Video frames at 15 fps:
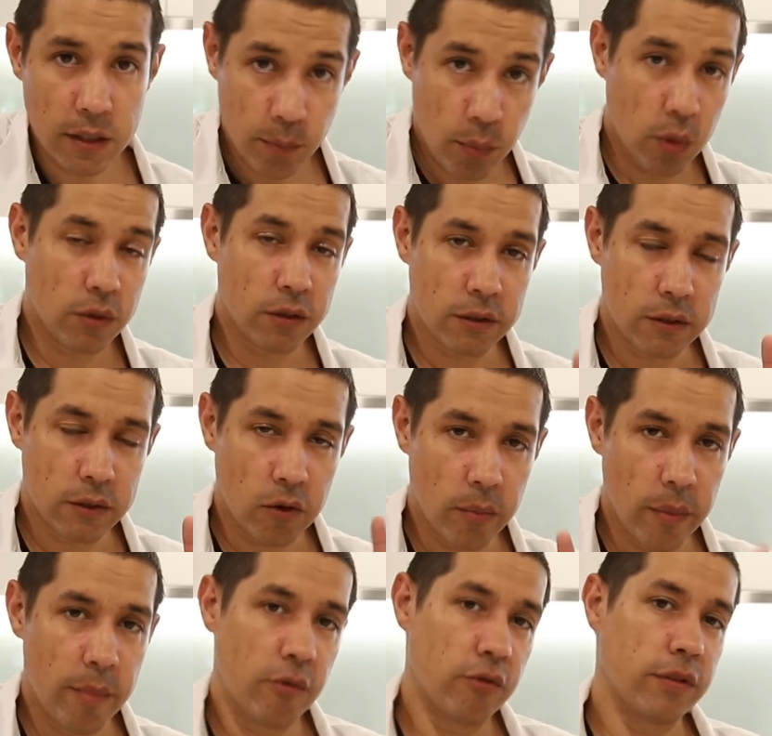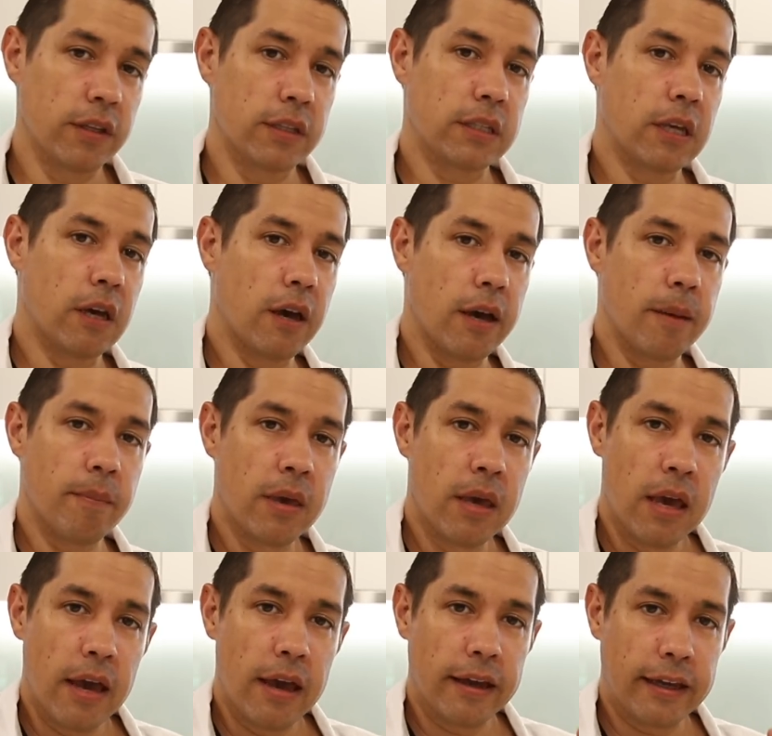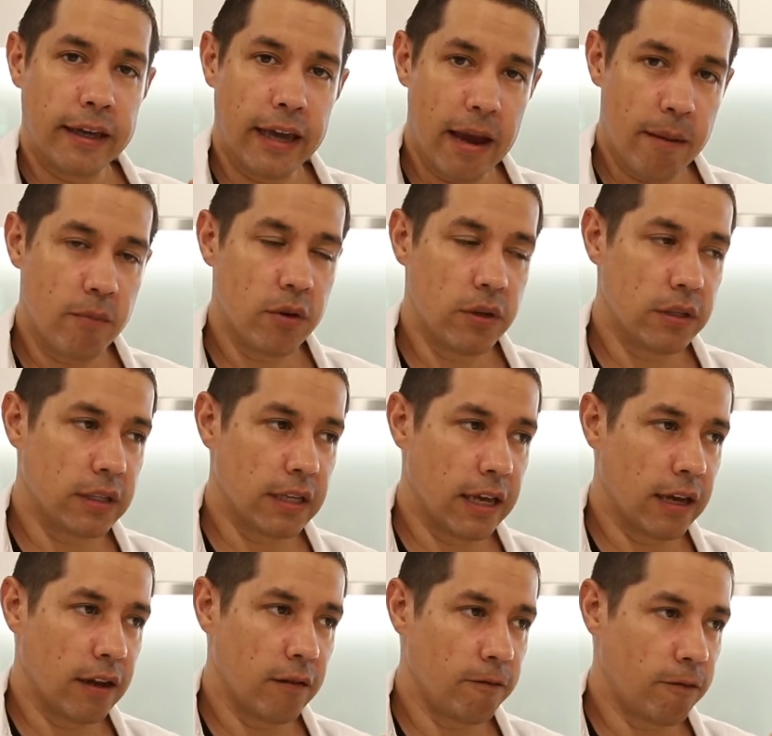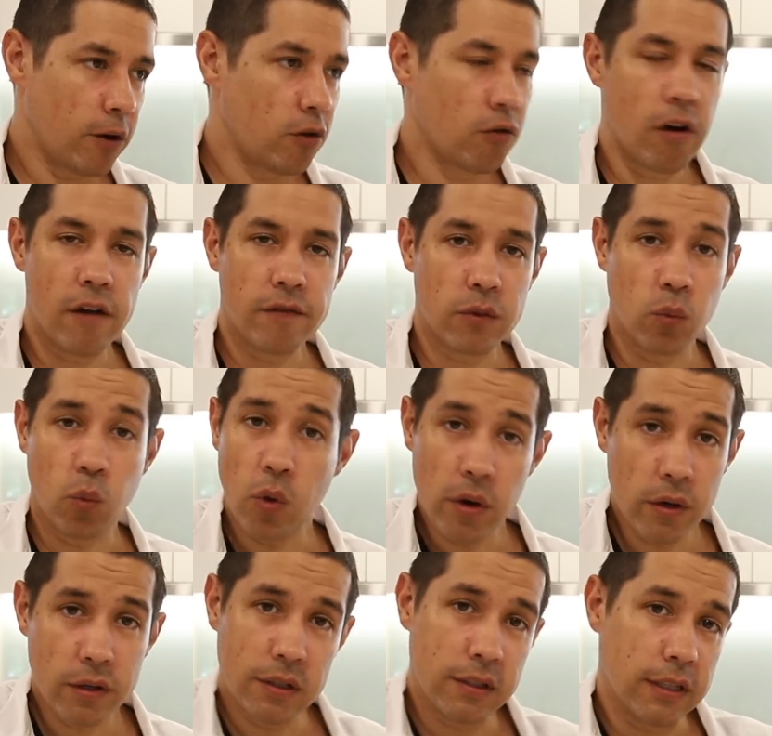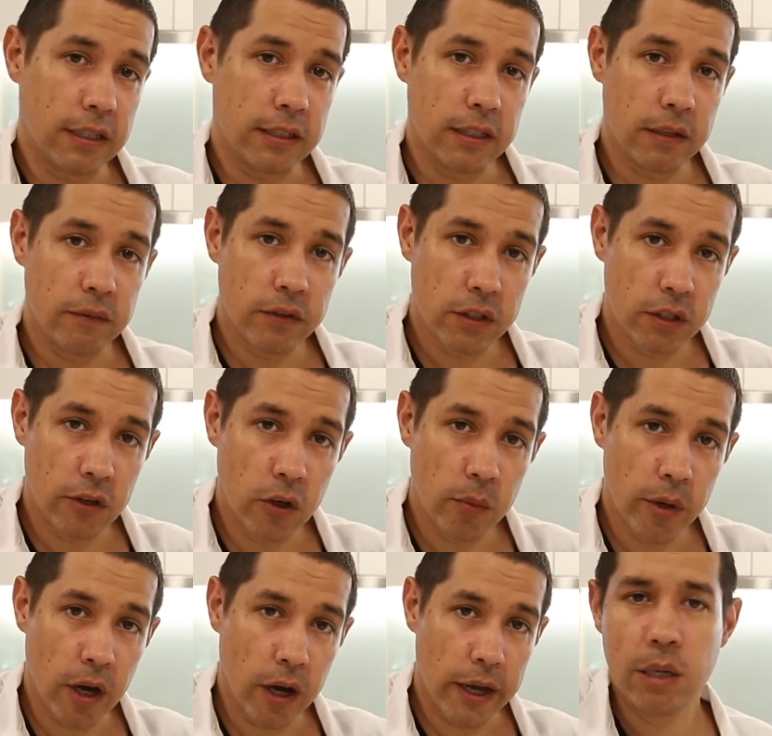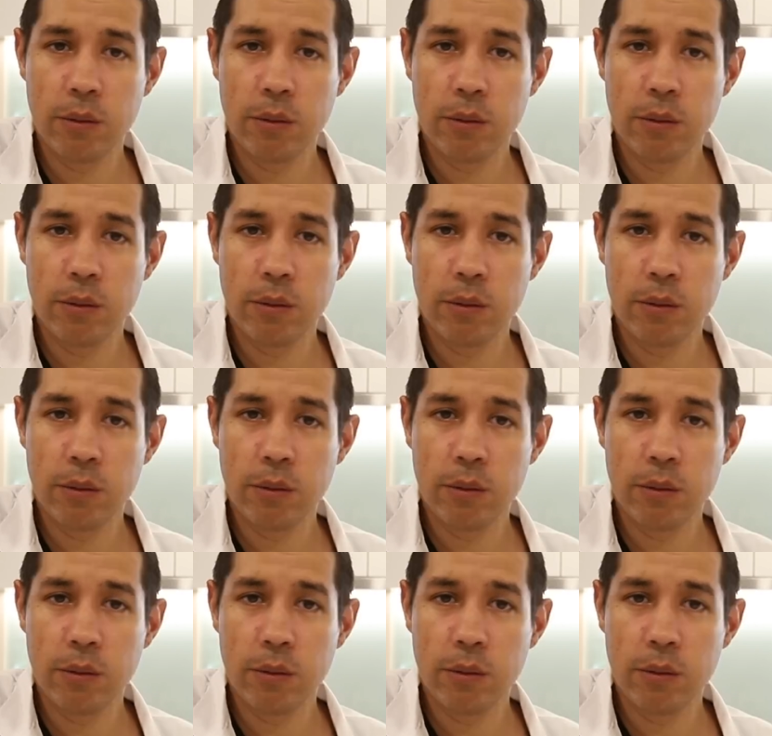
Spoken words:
It's important to remember at this time, cameras and photographs weren't as sensitive as the human eye.